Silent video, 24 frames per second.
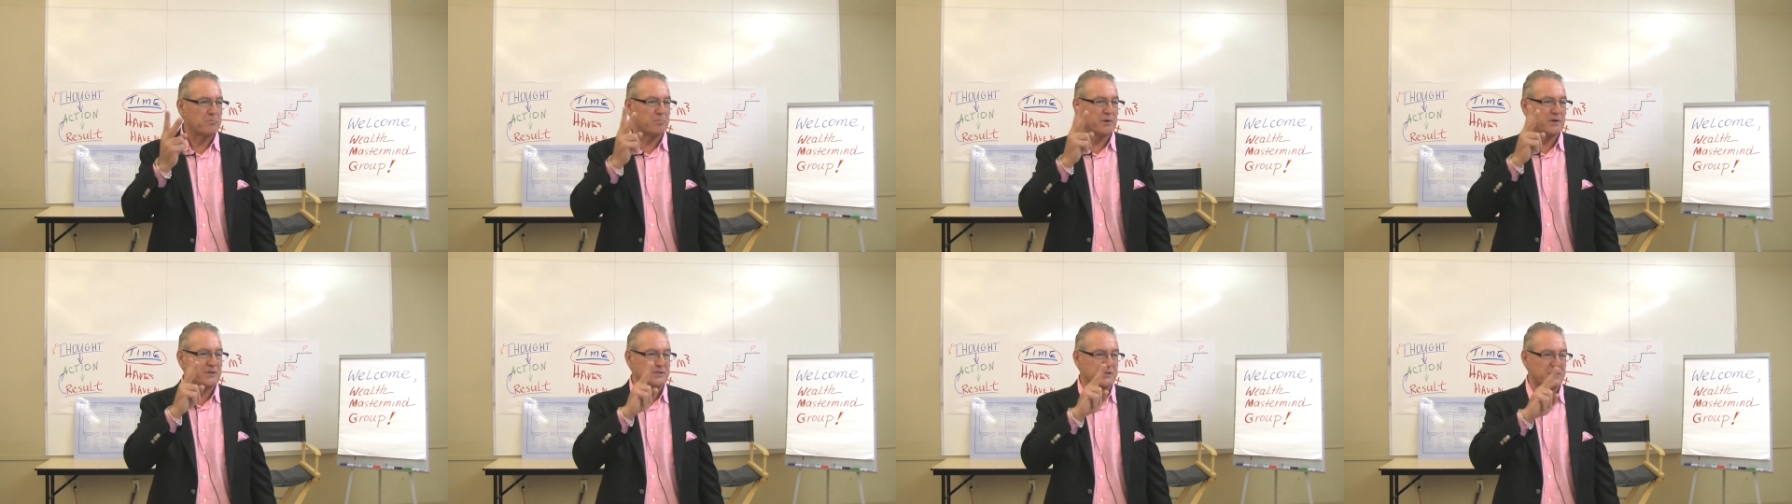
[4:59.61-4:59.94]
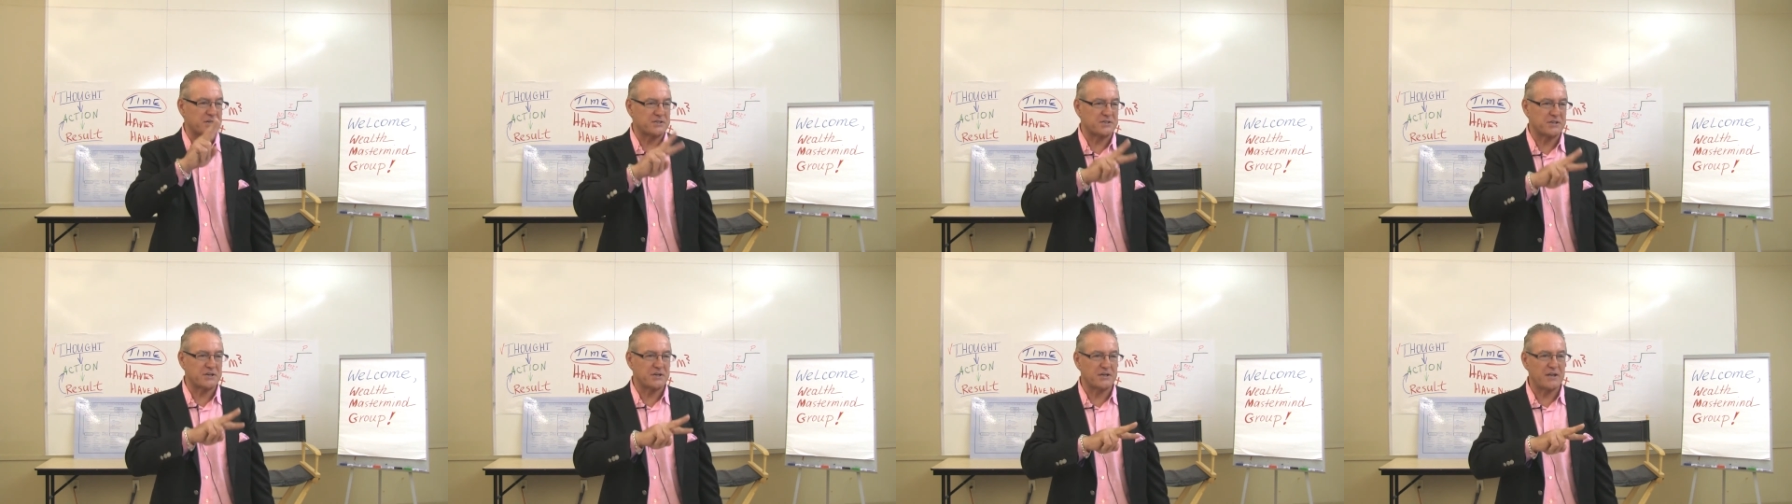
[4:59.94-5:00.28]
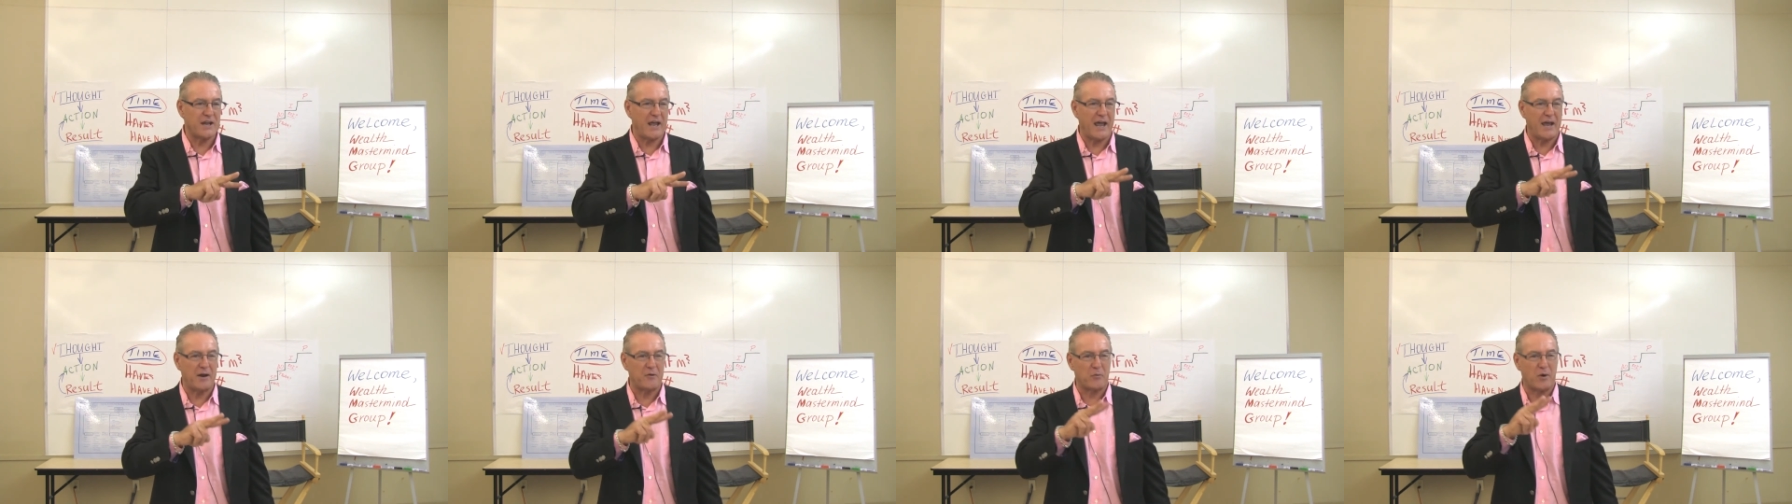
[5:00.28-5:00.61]

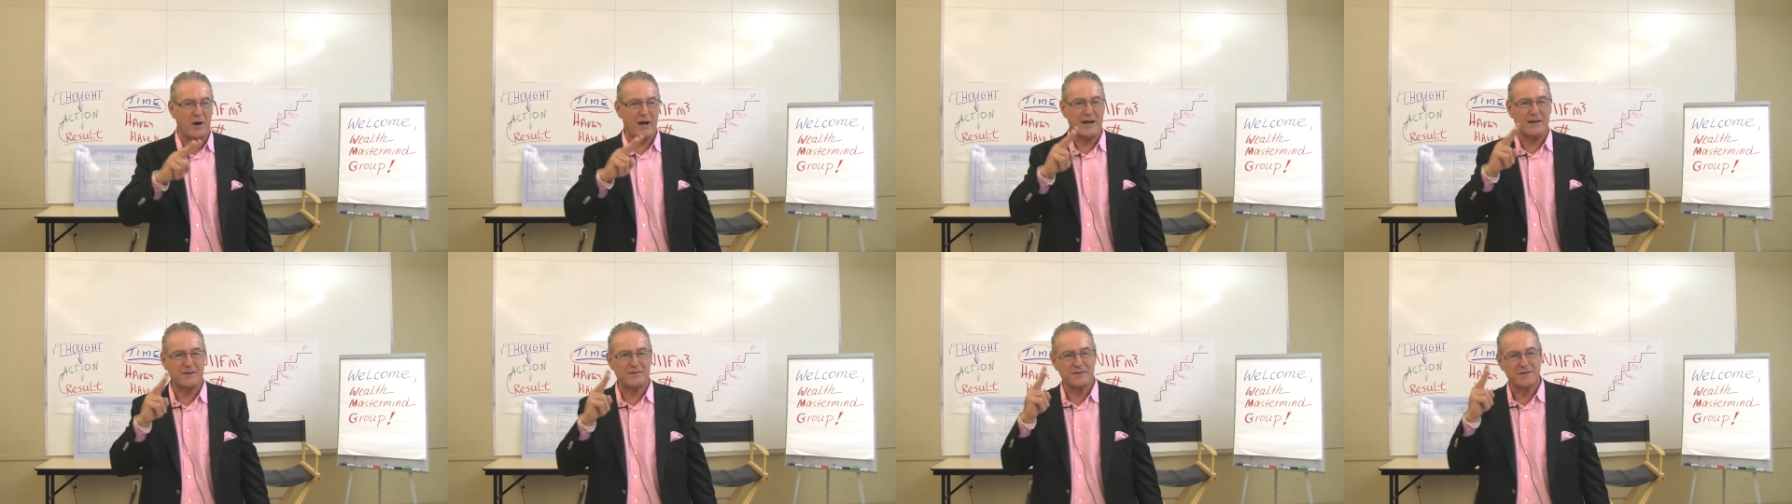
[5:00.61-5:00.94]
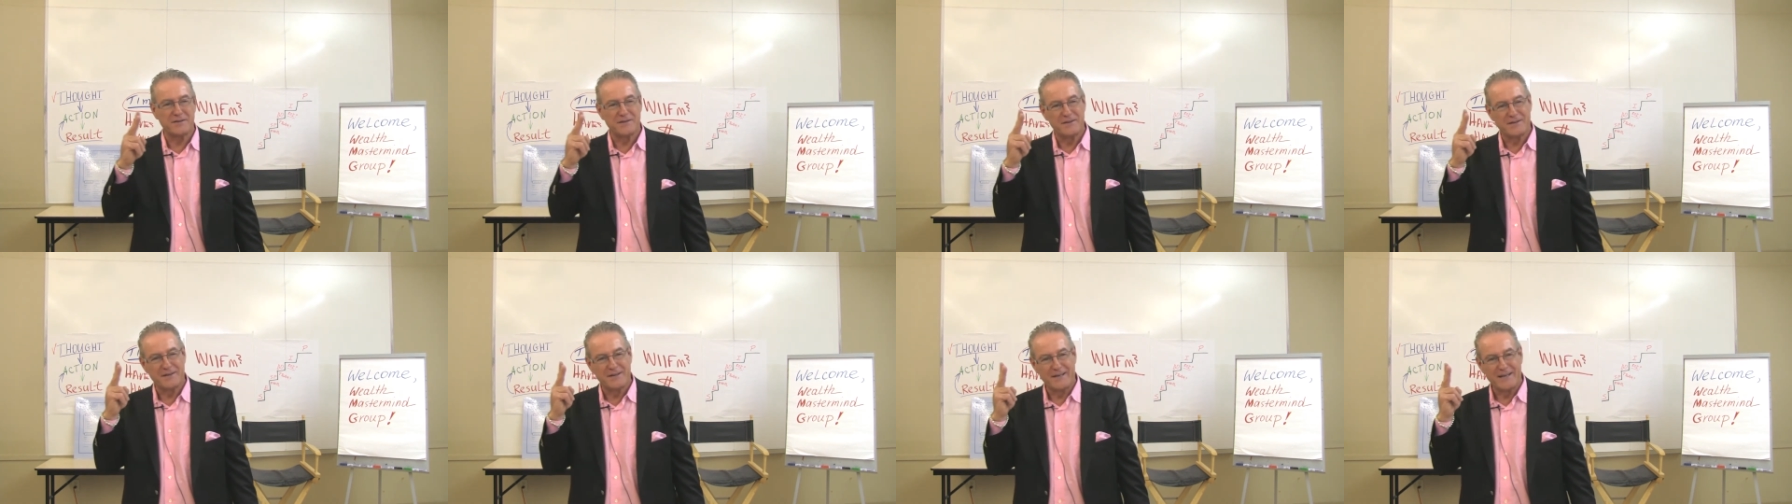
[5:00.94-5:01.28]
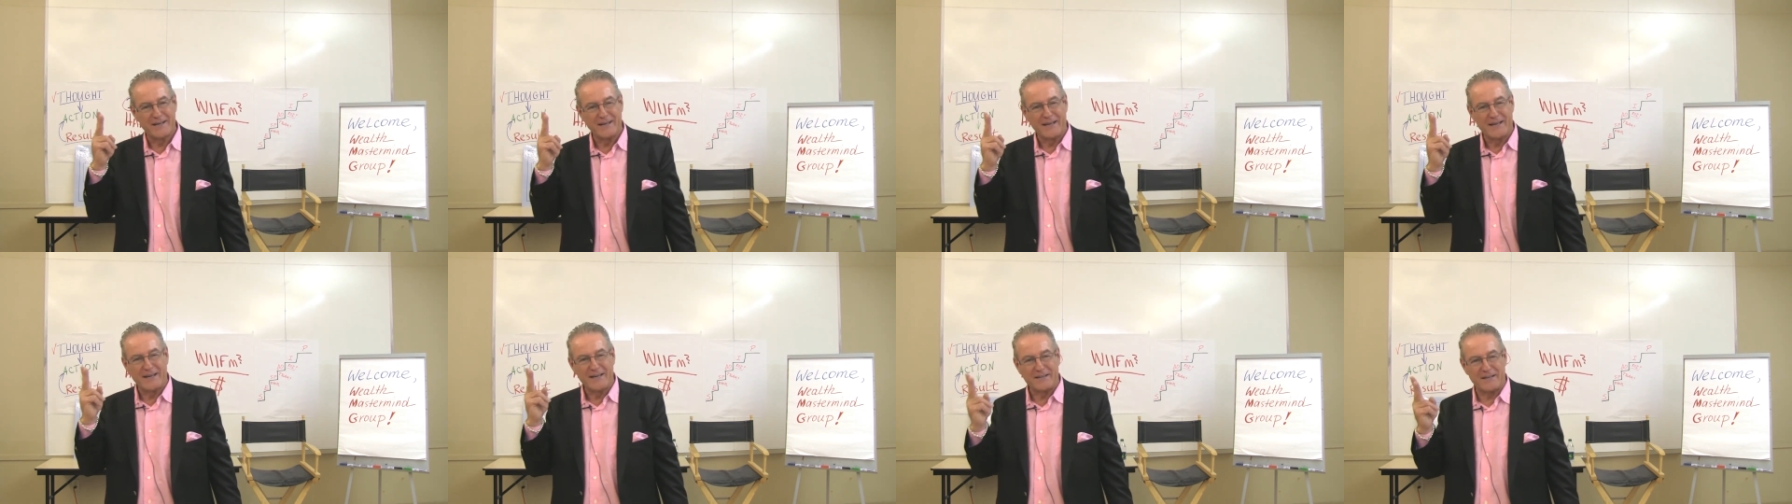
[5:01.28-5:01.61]
Position and what?
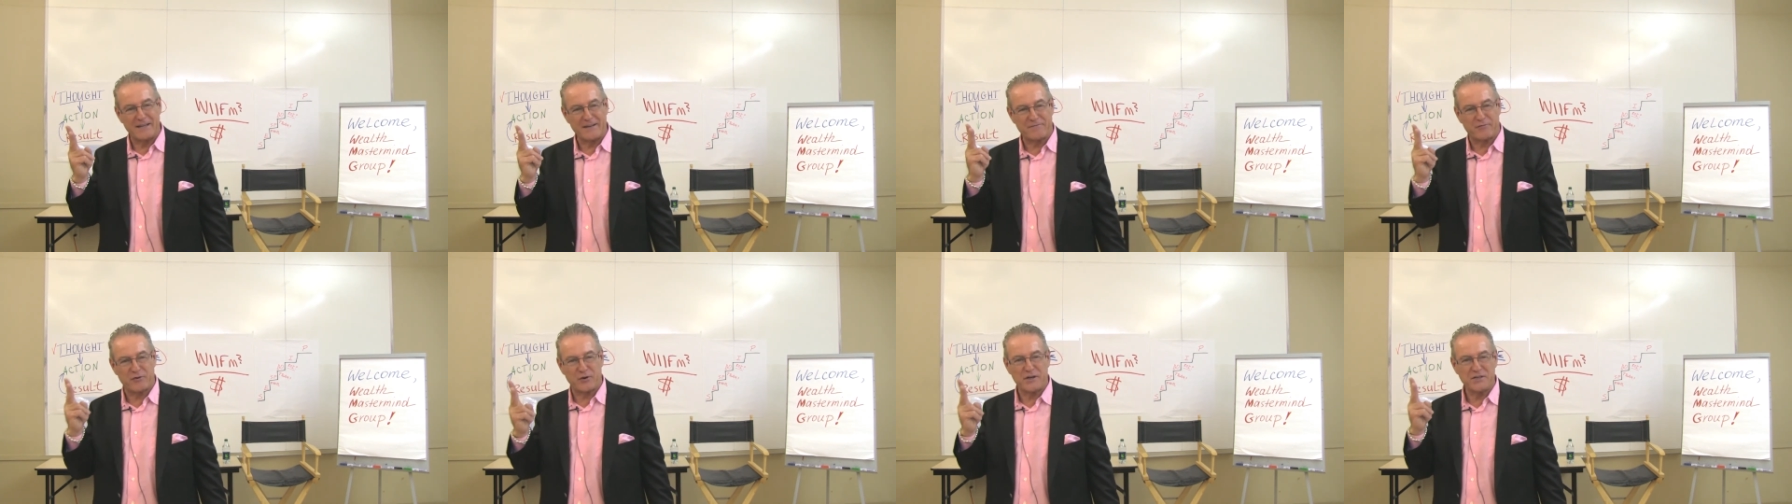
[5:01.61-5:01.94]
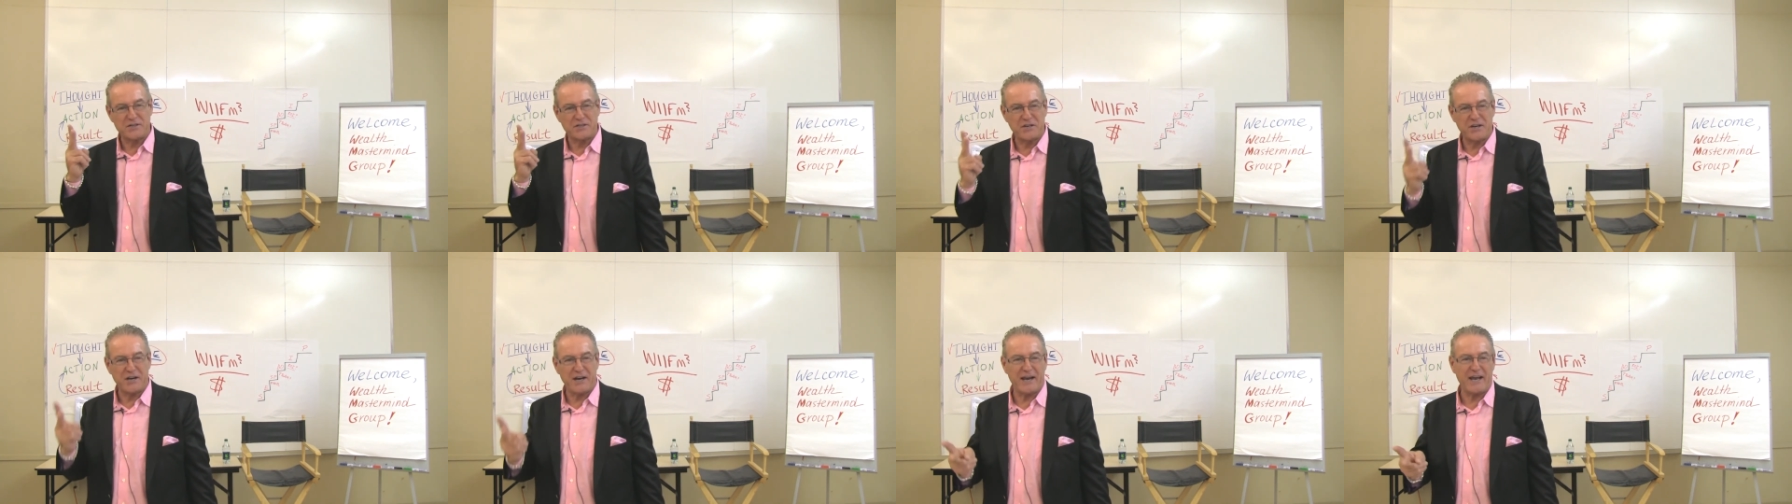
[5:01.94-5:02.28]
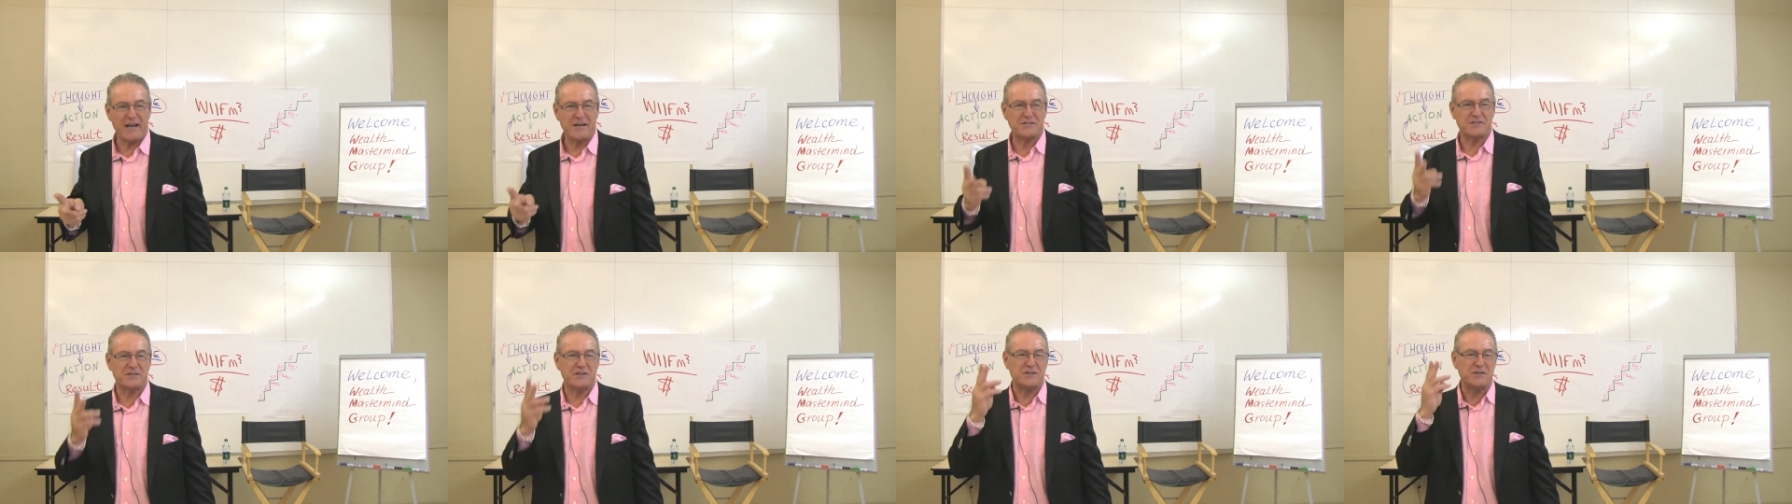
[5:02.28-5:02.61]

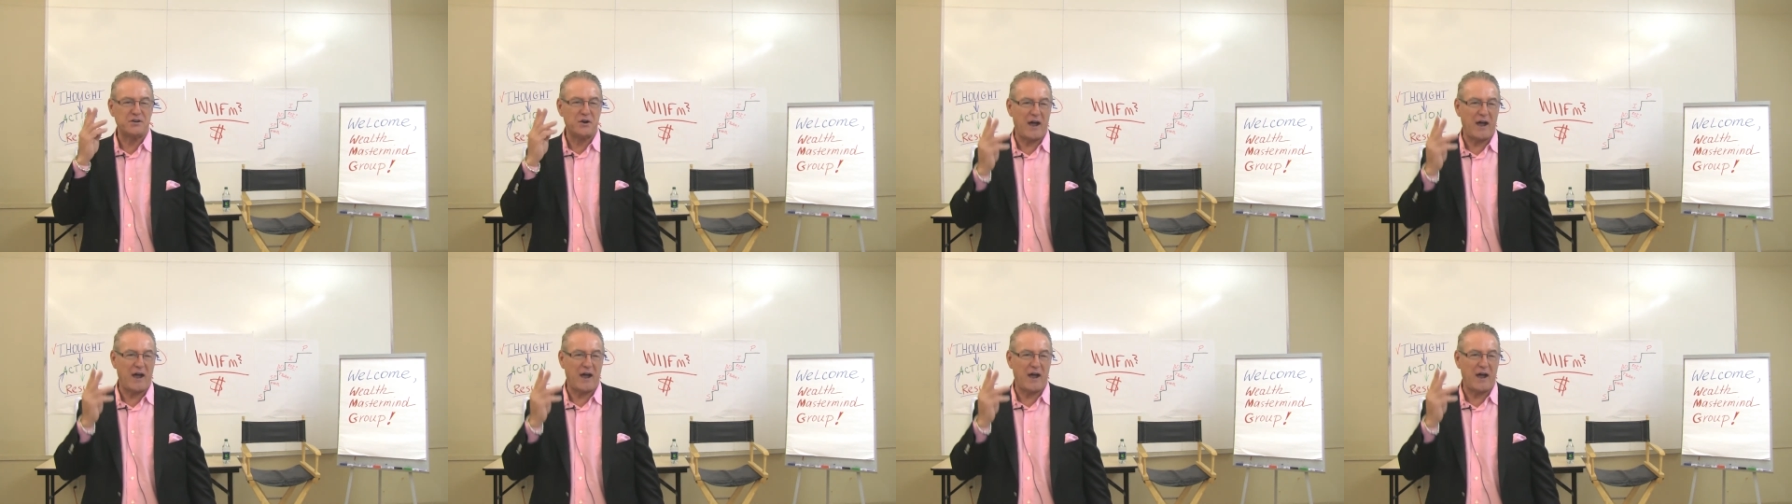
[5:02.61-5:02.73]
Differentiation.